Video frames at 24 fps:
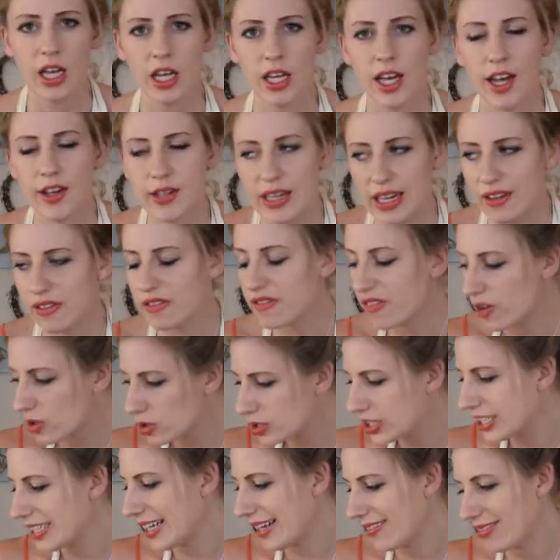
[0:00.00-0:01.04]
Okay,
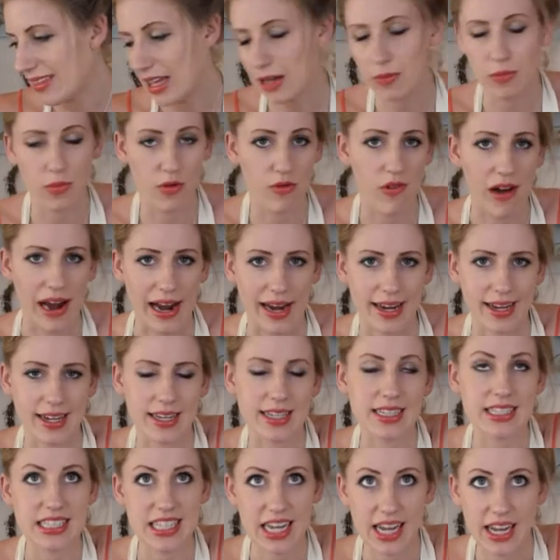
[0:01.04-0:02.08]
folding in that
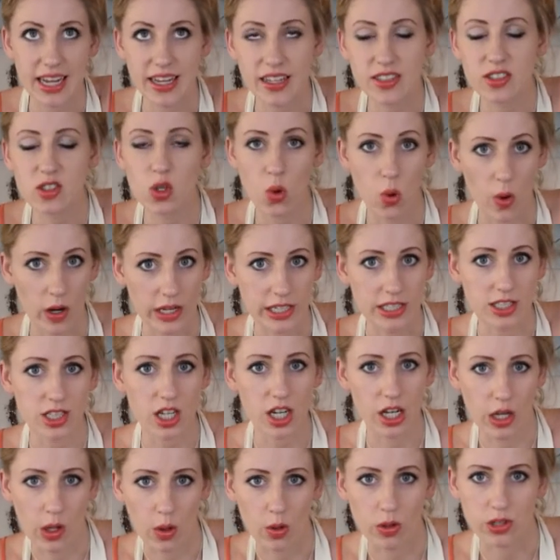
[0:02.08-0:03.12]
meringue takes quite
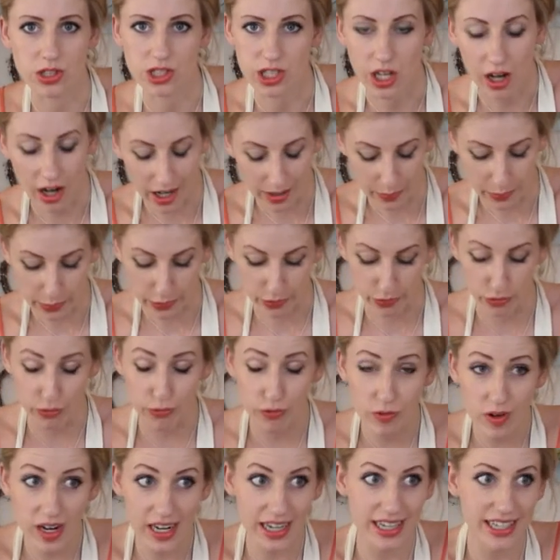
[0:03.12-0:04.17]
a long time.
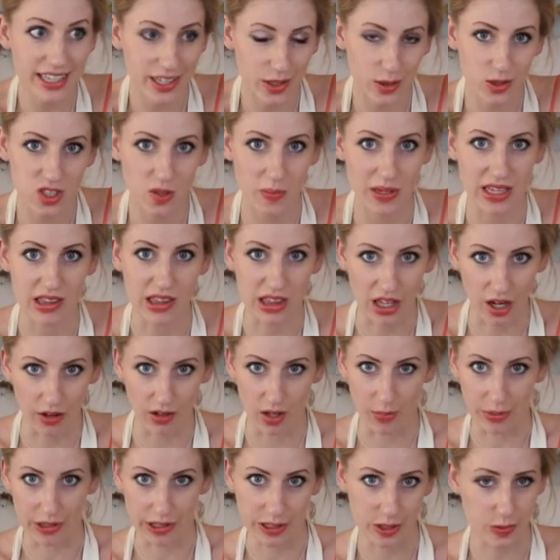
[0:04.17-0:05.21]
You've really got to be
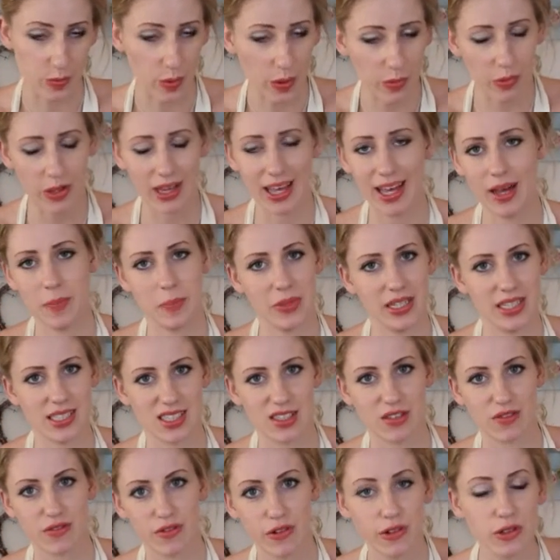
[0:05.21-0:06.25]
thorough, because what will happen is
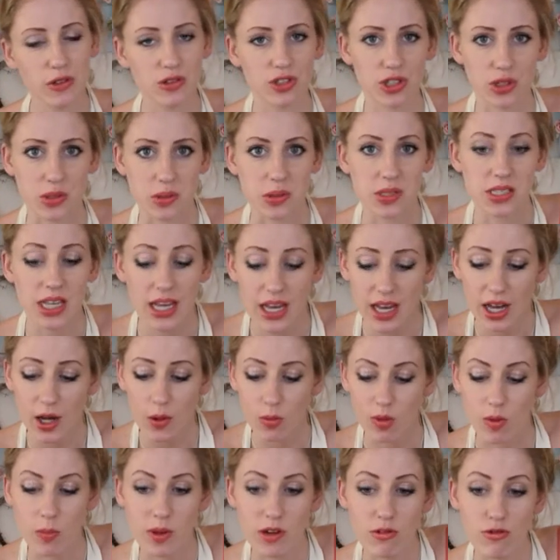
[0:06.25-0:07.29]
the fruit juice
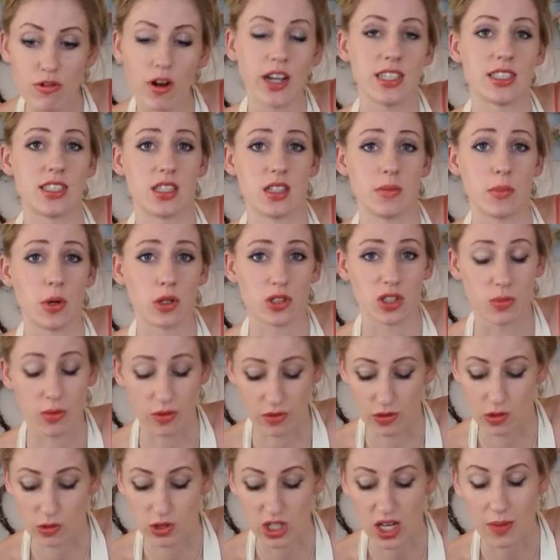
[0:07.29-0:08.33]
will be right at the bottom
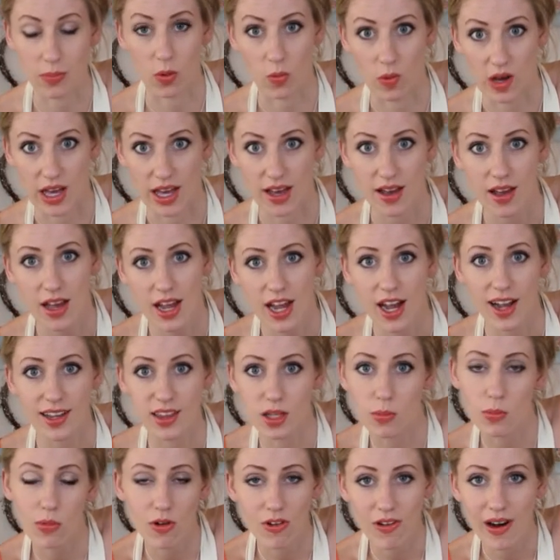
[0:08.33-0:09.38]
of your Tupperware, and
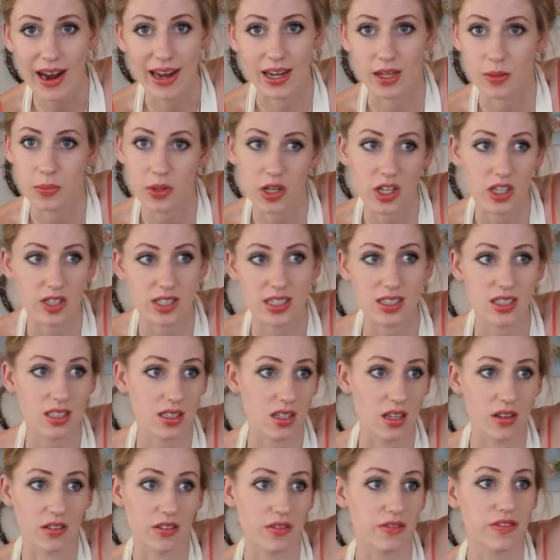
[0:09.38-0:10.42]
the meringue, because it's
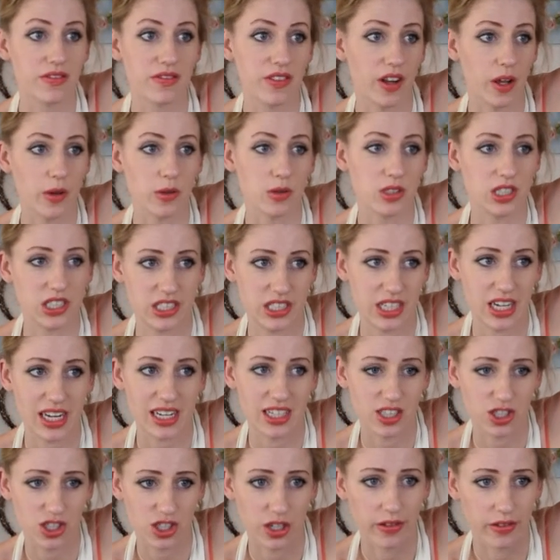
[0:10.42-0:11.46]
a
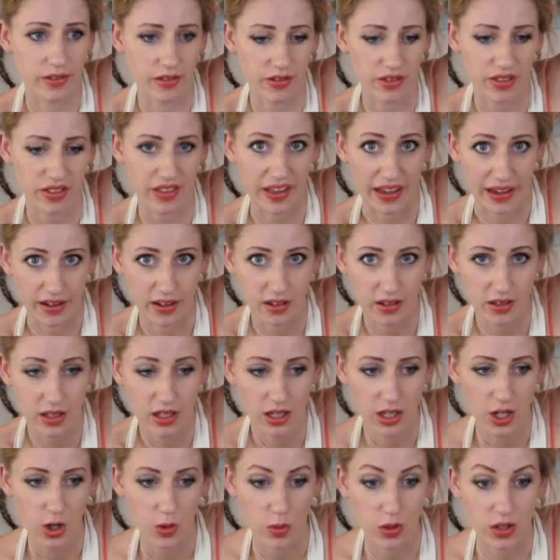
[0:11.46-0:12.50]
flotation thing,
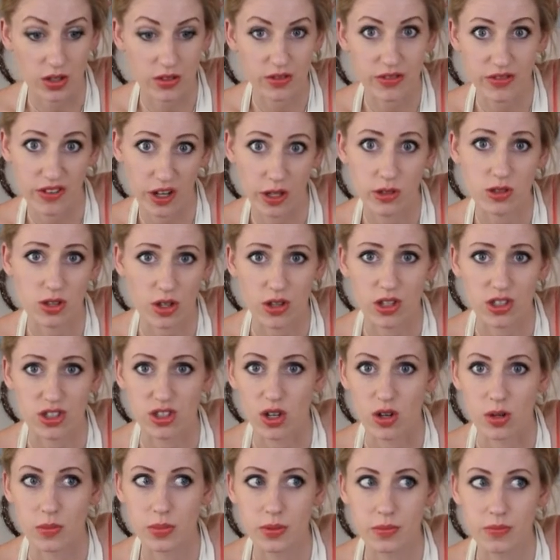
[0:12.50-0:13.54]
will float on the
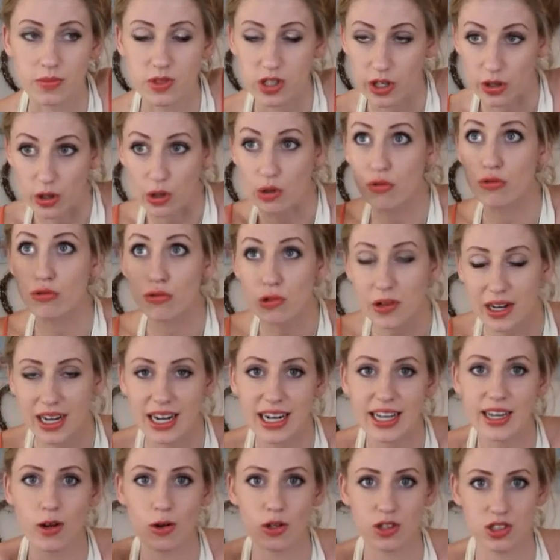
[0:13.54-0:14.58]
top. So you've
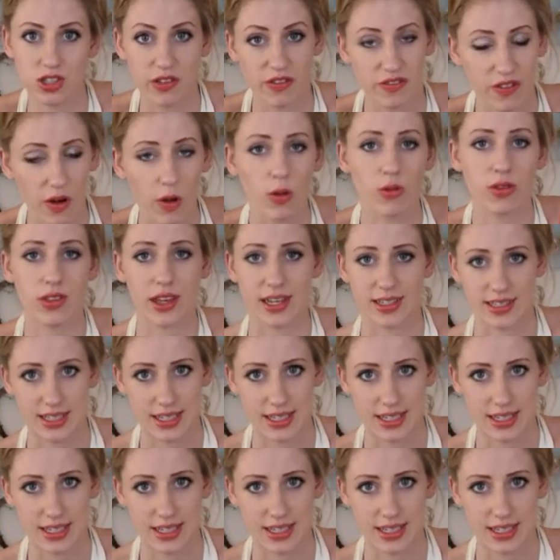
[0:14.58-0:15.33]
really got to fold that